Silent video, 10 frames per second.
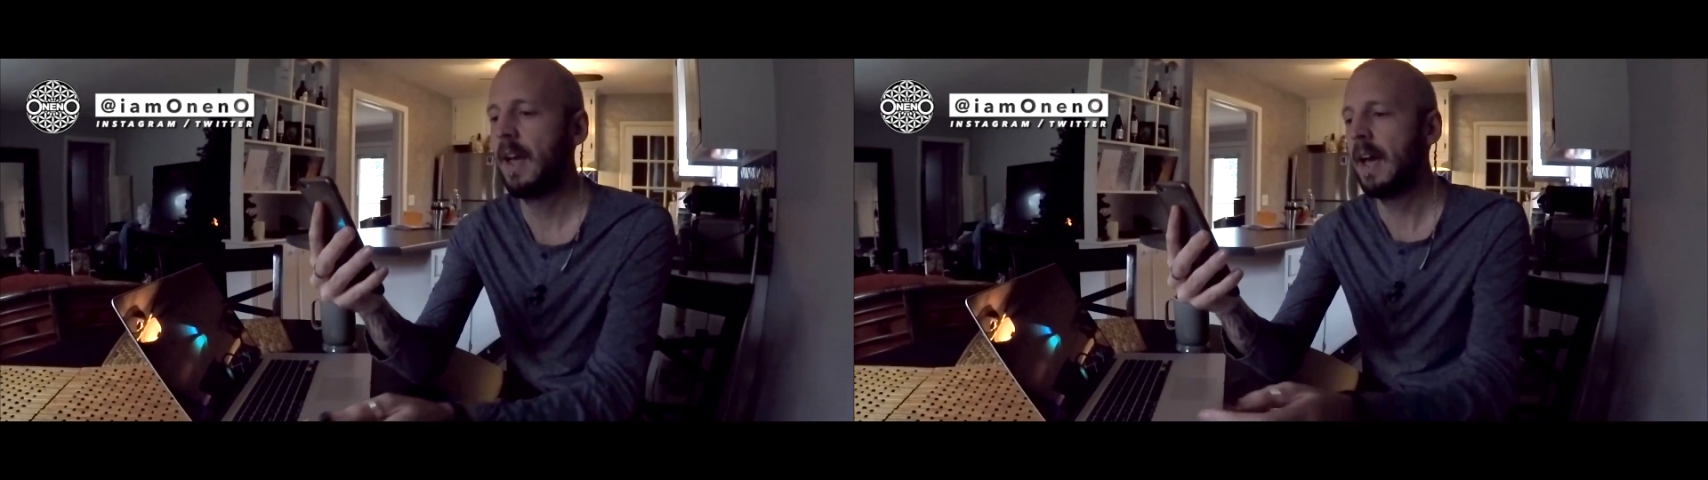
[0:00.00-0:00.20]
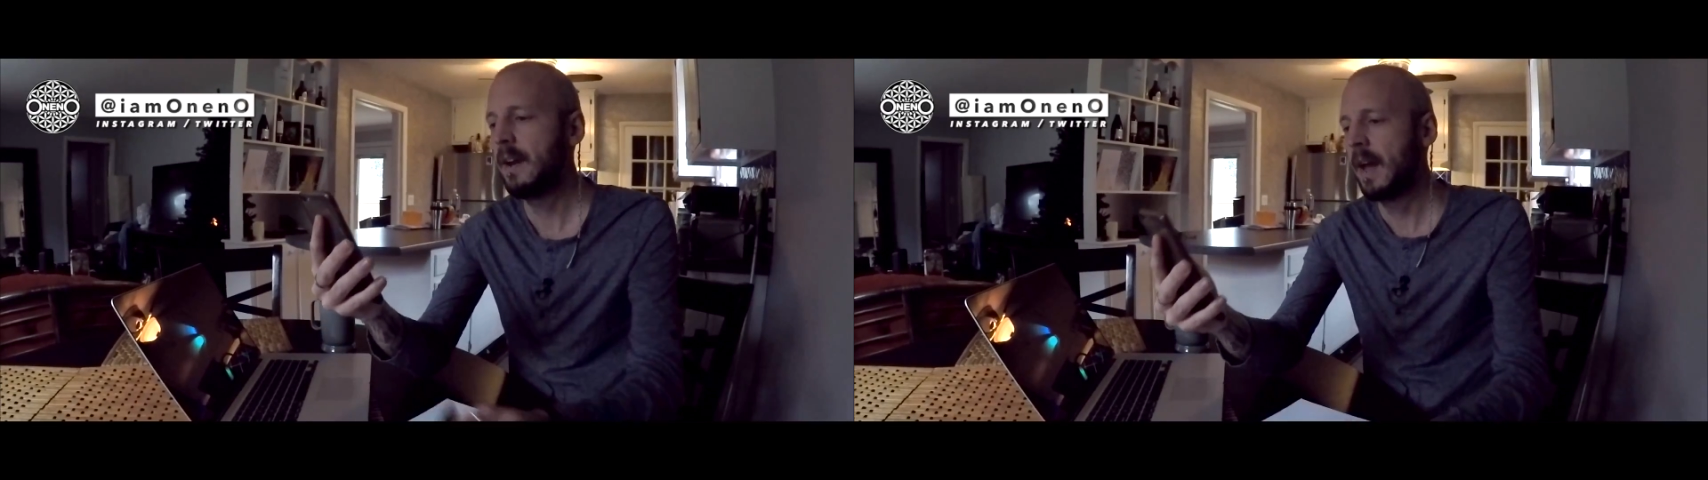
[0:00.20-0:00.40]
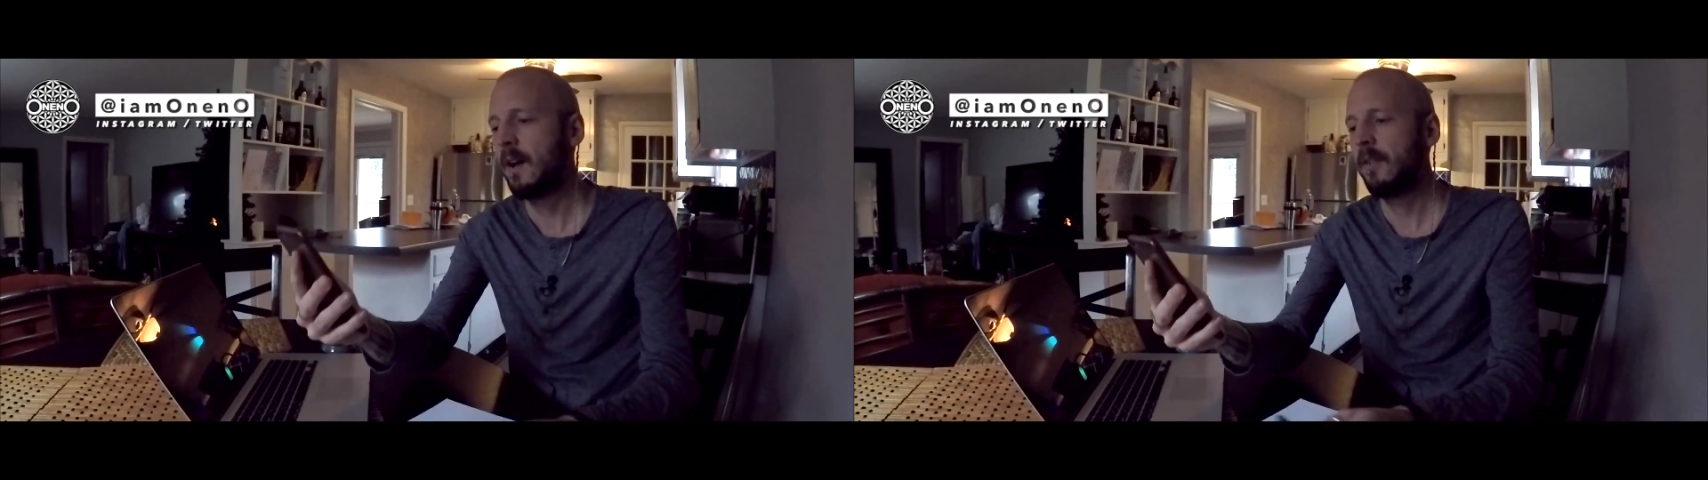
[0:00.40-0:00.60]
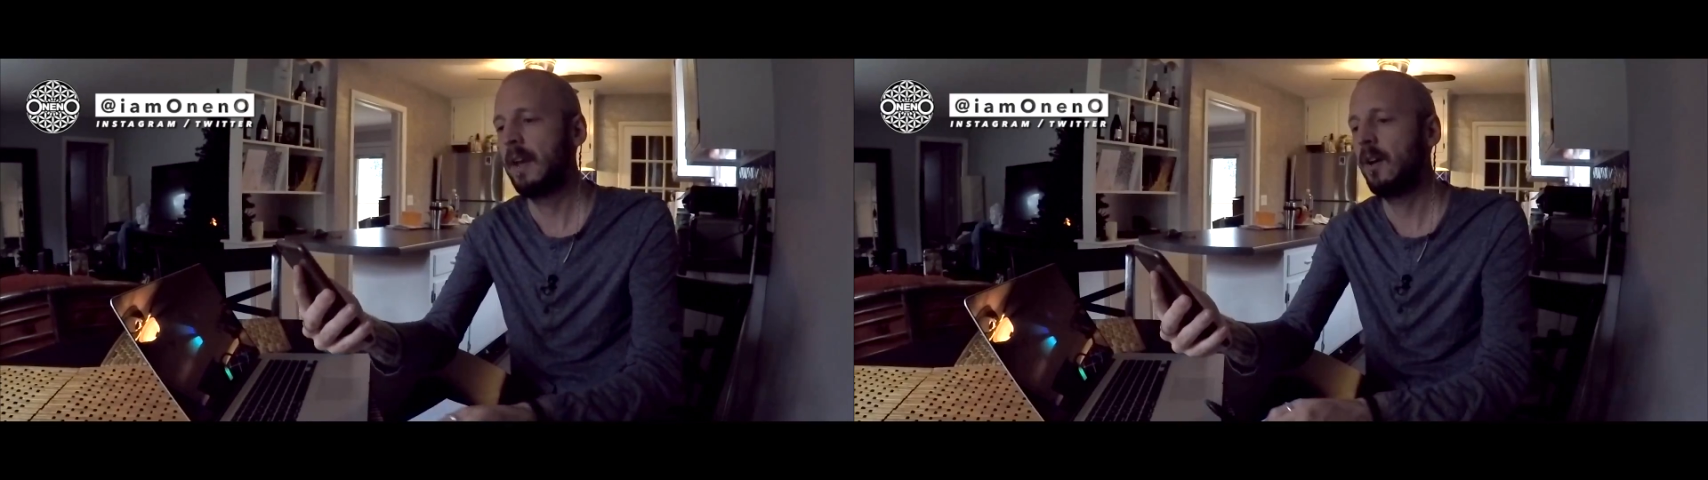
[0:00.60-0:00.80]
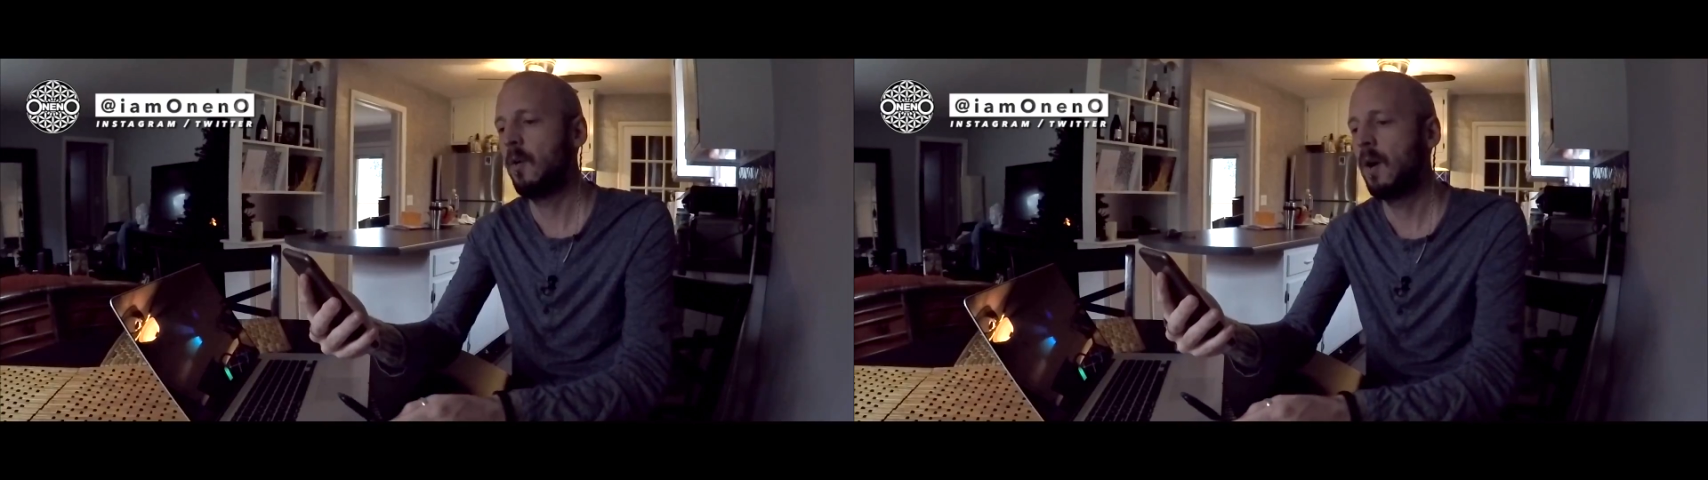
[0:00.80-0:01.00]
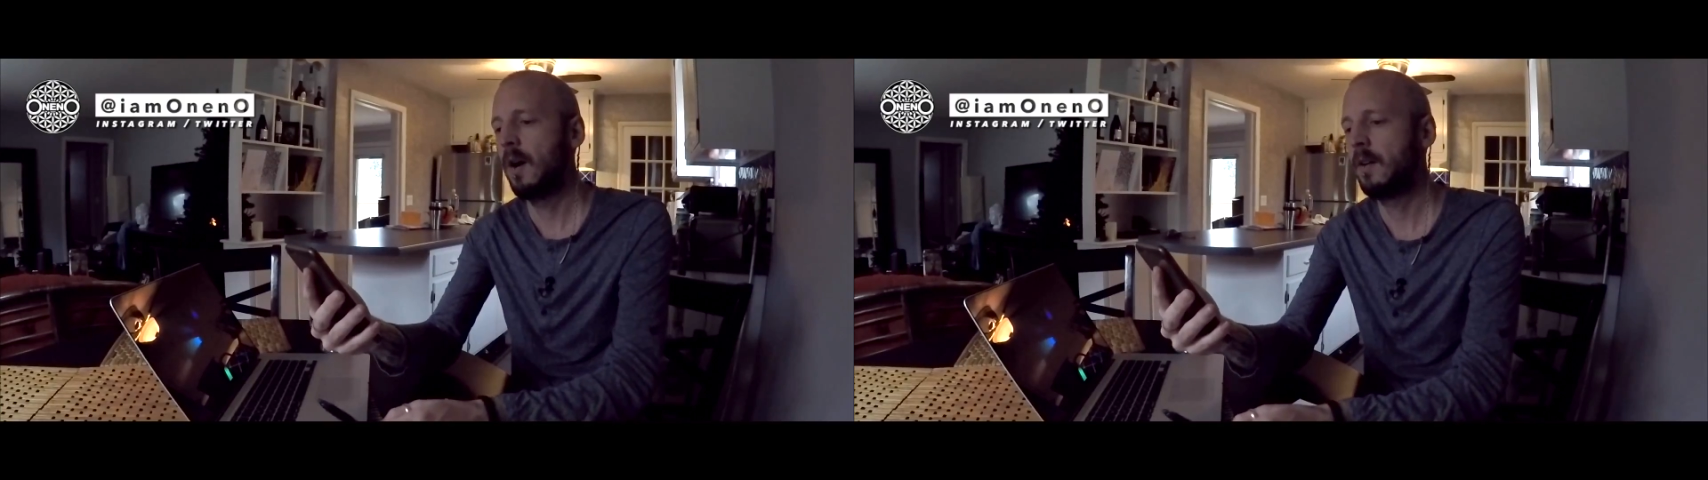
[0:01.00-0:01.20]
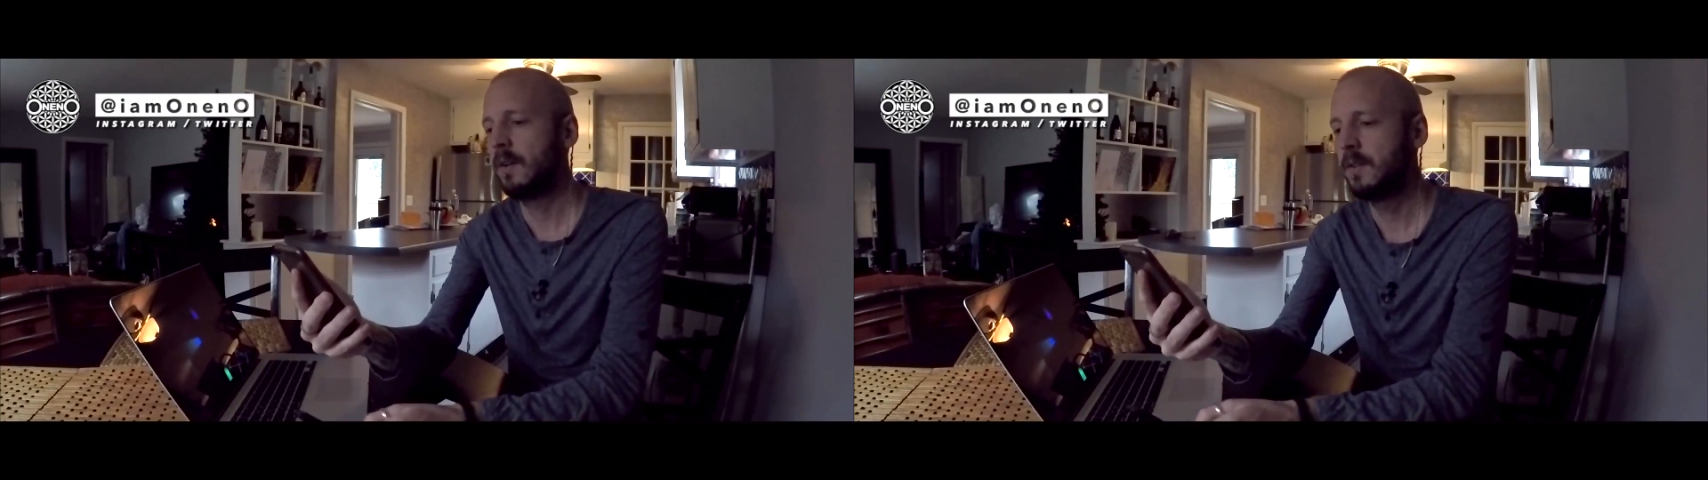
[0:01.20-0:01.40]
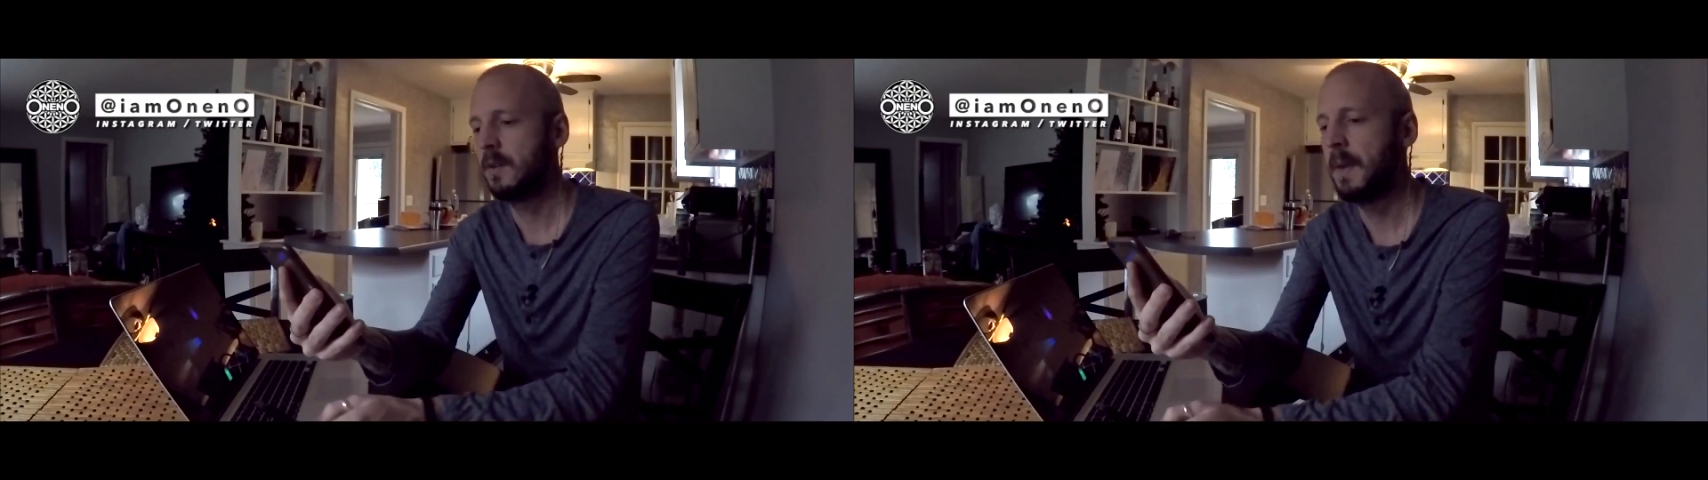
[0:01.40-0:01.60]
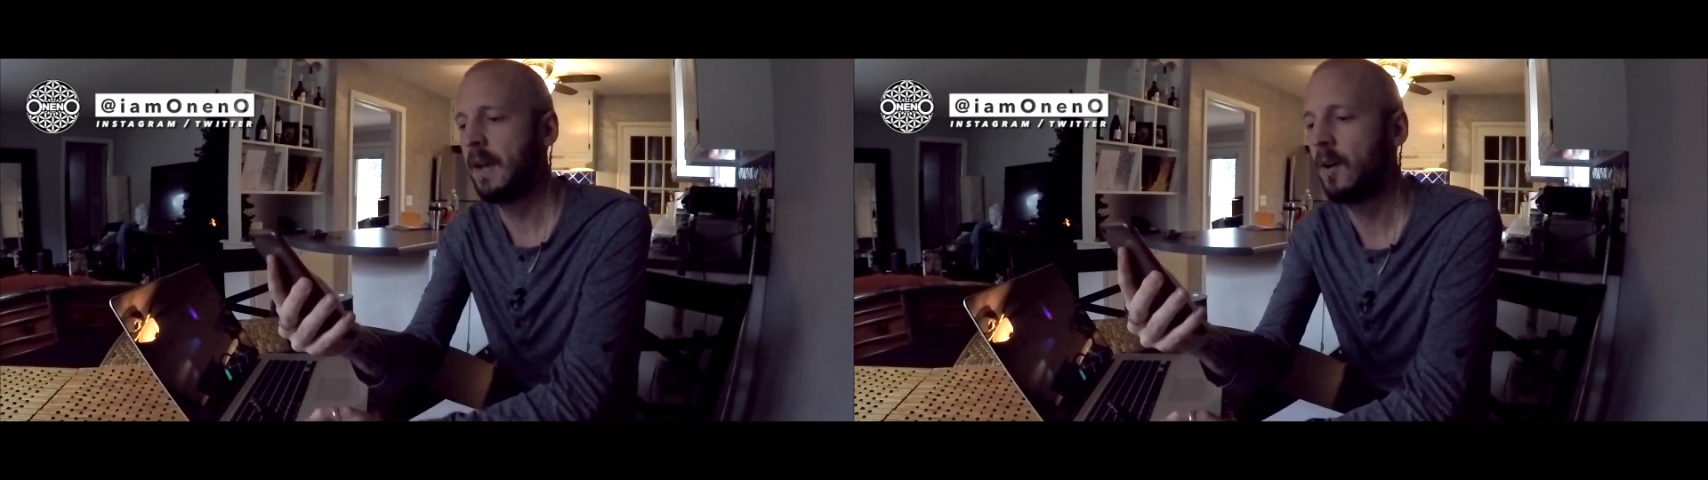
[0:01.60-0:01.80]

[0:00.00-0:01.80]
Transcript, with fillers: And now they go on to make